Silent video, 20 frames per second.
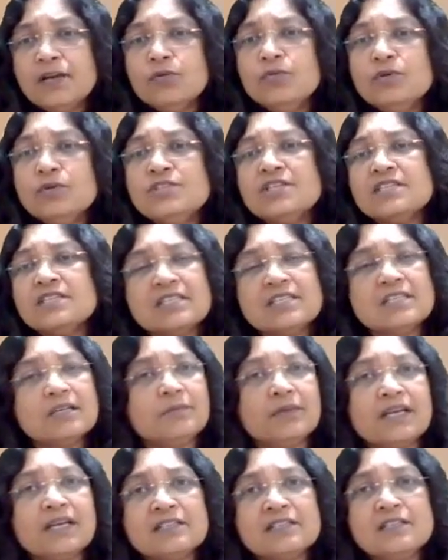which is
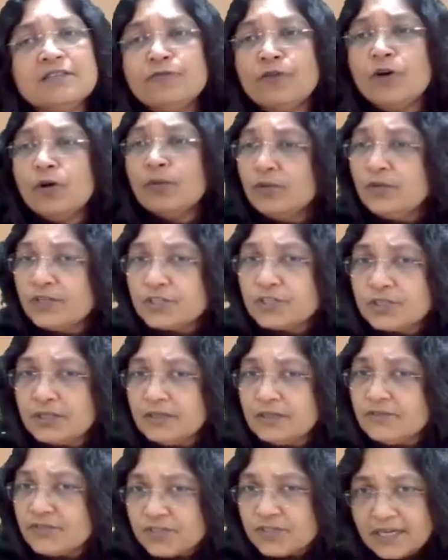termed as the formulation
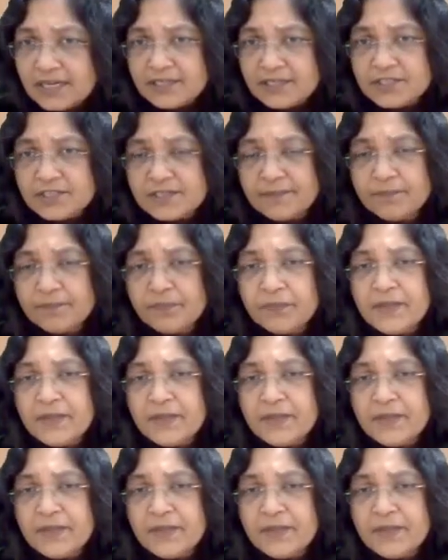of strategy.